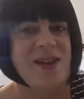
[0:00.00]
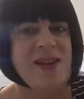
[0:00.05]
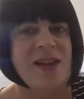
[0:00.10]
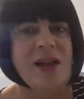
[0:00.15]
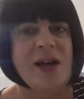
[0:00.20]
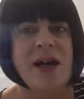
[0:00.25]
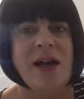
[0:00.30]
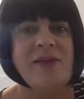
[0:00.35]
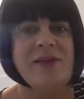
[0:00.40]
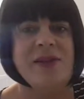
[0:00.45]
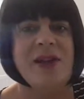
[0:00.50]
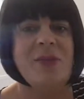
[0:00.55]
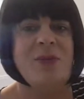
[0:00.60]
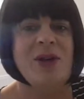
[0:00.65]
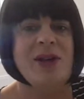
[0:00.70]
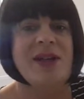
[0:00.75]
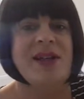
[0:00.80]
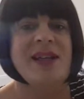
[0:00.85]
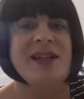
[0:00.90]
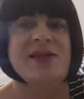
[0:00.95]
Now I haven't done
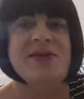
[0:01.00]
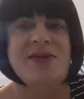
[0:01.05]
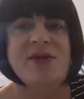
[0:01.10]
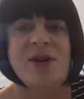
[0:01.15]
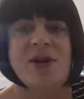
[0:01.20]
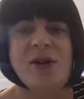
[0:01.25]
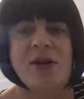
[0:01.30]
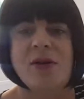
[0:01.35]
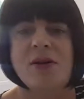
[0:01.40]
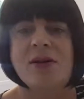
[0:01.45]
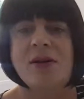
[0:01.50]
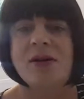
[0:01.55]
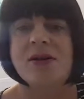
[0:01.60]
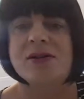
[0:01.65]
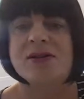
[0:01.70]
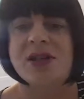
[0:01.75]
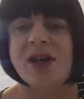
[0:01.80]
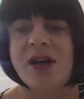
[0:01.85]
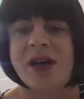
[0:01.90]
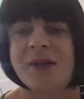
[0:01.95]
one of these for a
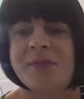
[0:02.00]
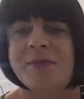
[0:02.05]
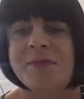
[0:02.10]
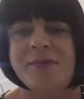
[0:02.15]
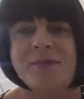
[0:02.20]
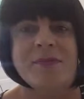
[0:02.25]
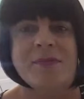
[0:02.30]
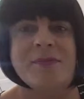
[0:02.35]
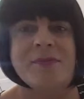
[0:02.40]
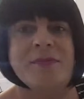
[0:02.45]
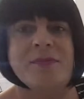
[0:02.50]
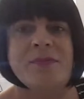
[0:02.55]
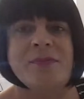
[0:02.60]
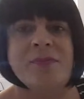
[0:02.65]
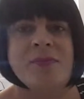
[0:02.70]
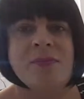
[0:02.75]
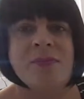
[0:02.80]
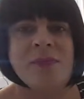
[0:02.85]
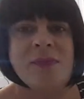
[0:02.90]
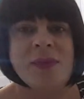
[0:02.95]
long time,
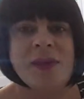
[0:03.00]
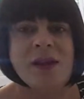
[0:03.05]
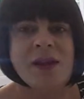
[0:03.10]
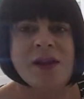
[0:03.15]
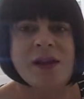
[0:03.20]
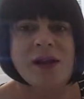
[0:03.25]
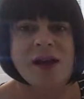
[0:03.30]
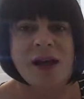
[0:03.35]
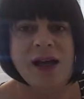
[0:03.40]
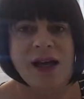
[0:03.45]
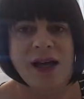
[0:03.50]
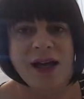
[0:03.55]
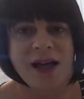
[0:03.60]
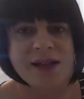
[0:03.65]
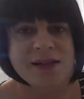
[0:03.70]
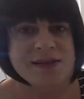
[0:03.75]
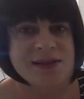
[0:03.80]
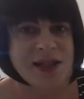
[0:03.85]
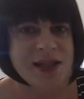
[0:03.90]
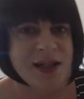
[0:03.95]

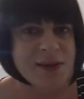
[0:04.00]
and